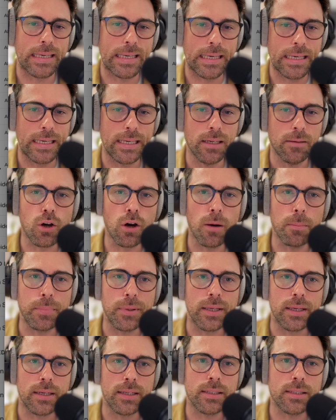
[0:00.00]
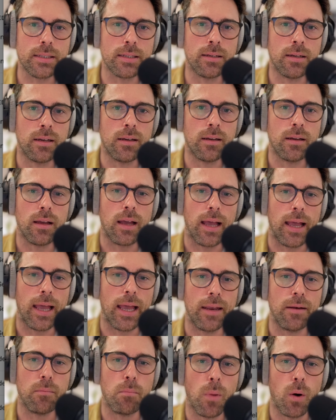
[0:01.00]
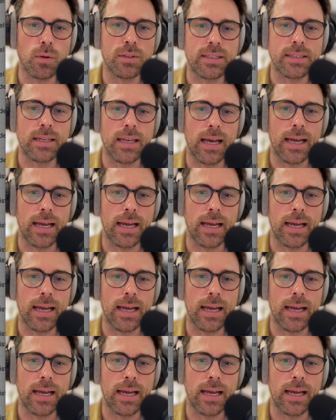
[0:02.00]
key, copy it, and most